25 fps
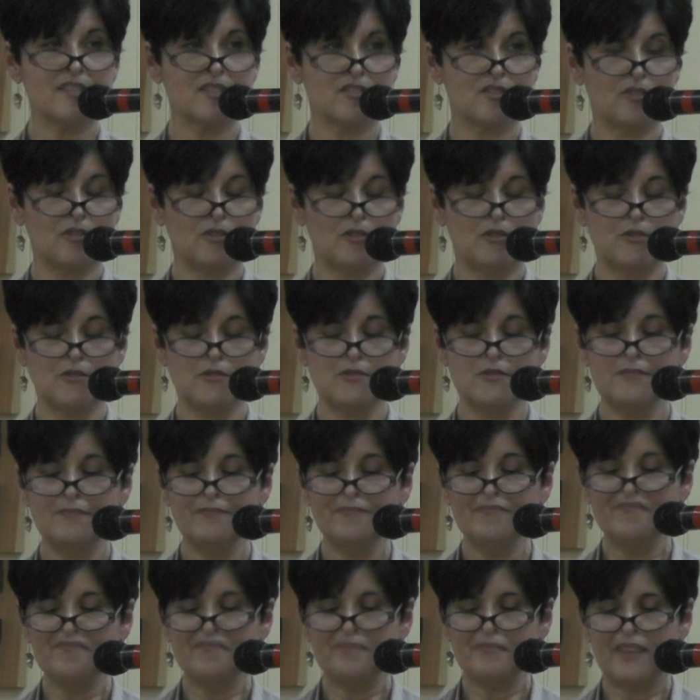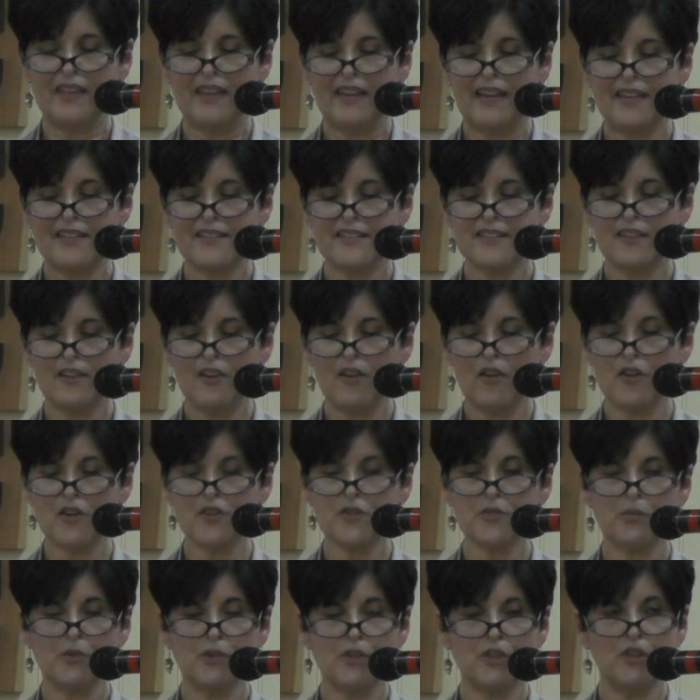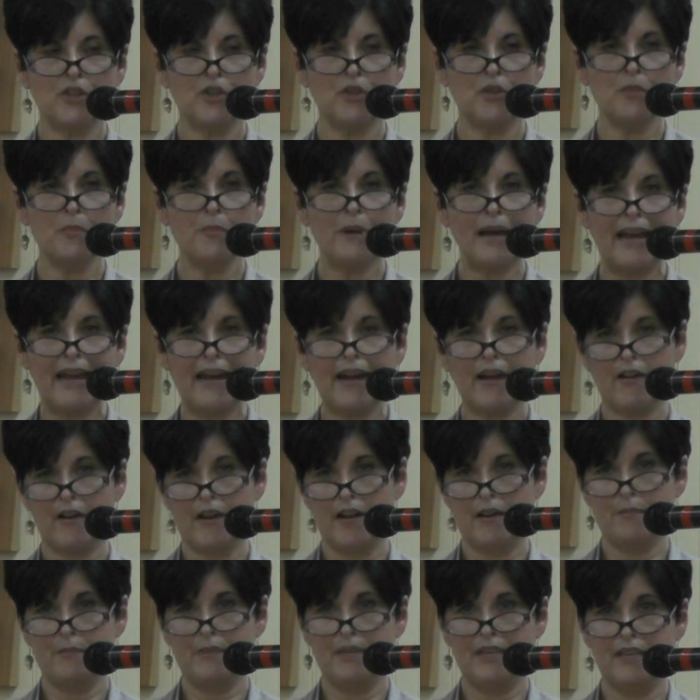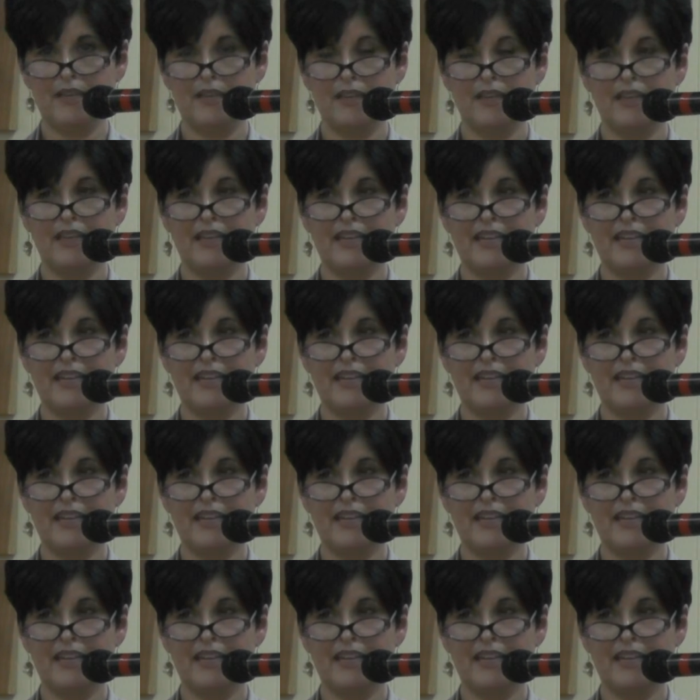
school, and I said, Horace, will you marry me?